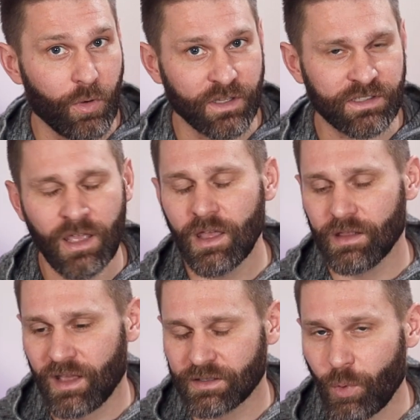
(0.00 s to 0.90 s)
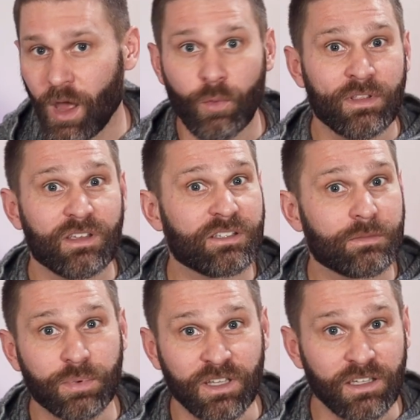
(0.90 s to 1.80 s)
points. That's why with
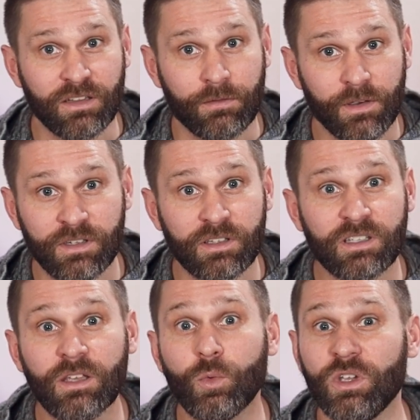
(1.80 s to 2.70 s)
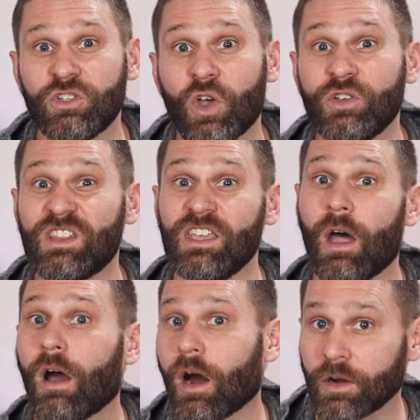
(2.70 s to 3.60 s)
spleen deficiency, we chose the
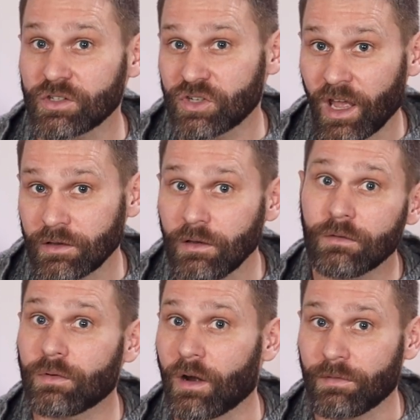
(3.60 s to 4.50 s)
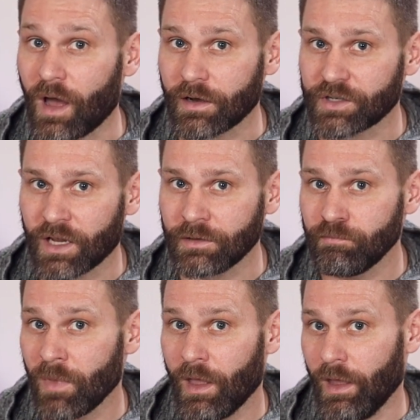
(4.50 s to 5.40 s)
heart channel for our fire
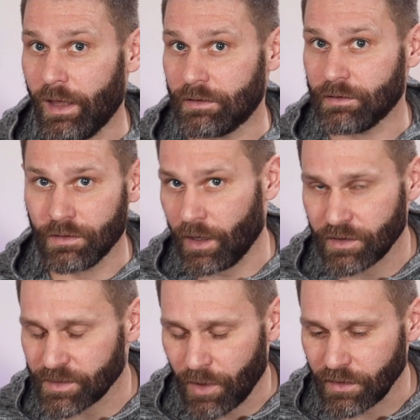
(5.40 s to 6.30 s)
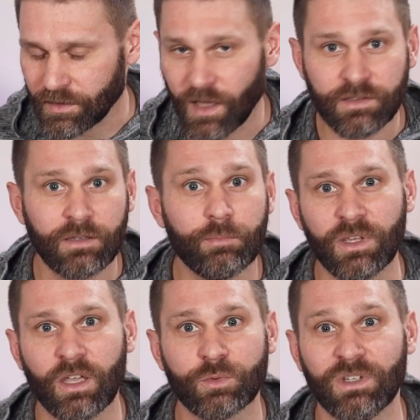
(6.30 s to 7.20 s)
channel and not the small intestine,
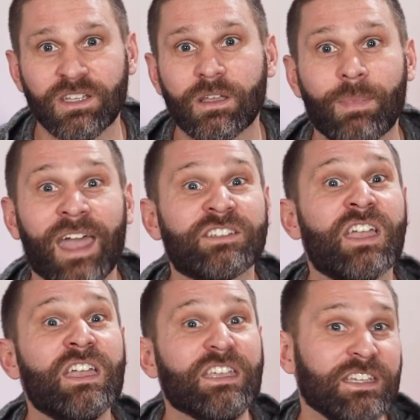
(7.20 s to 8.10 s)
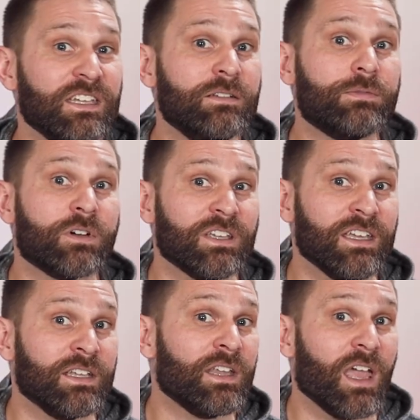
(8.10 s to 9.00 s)
because we need to match yin for
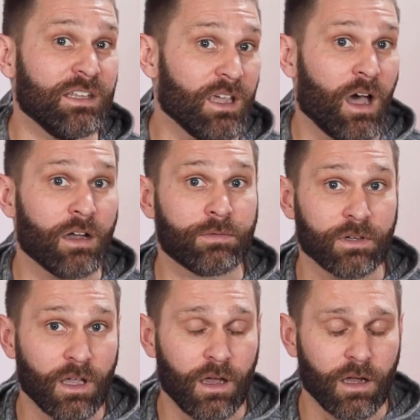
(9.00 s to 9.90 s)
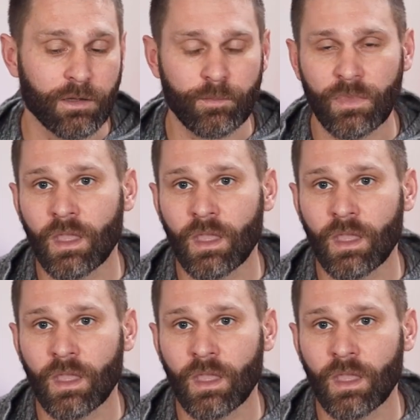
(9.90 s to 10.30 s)
yin and yang for yang.